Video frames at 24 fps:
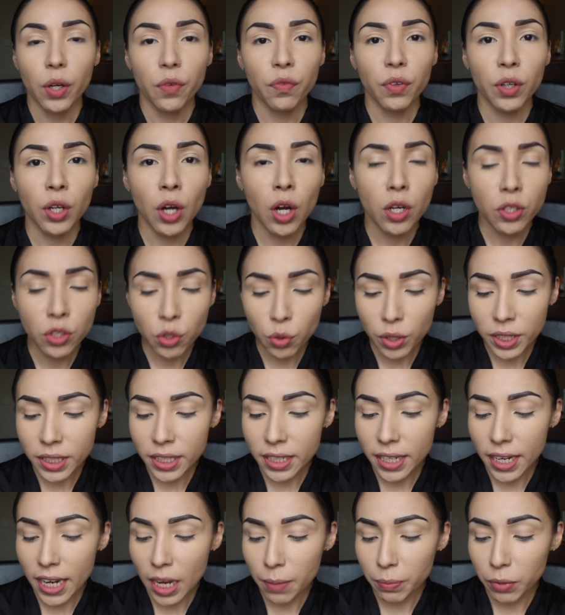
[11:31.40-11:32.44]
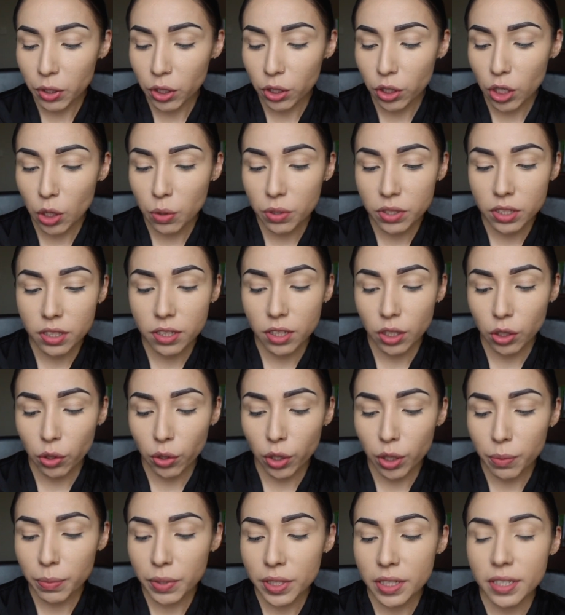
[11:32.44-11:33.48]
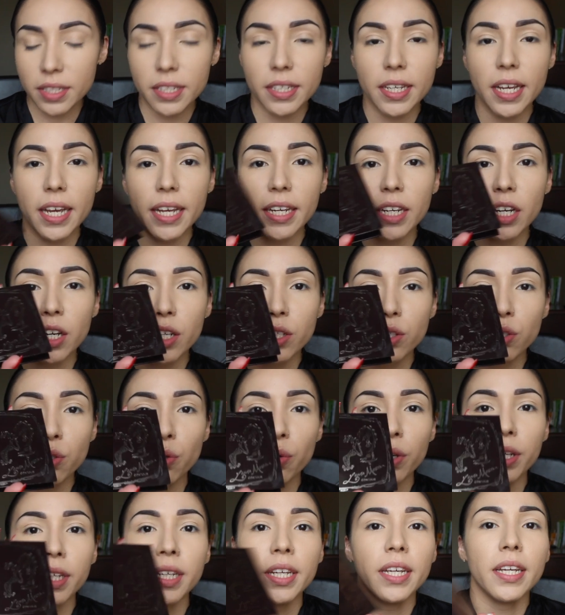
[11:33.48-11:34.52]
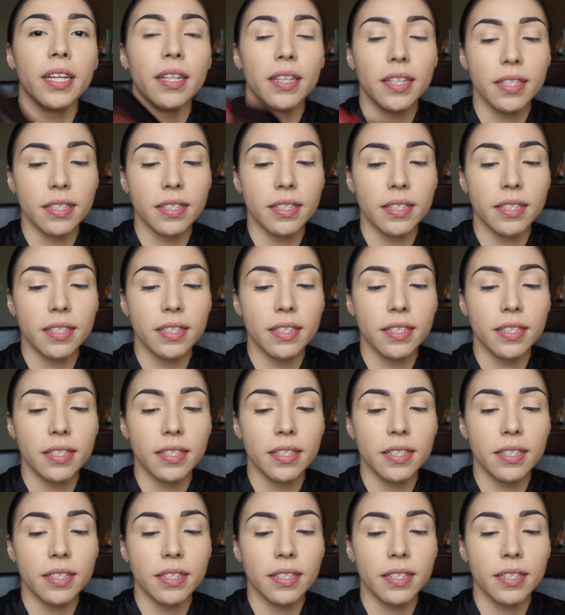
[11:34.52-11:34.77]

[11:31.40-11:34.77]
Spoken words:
For contouring today, I'm gonna go into the Laura Mercier contour kit.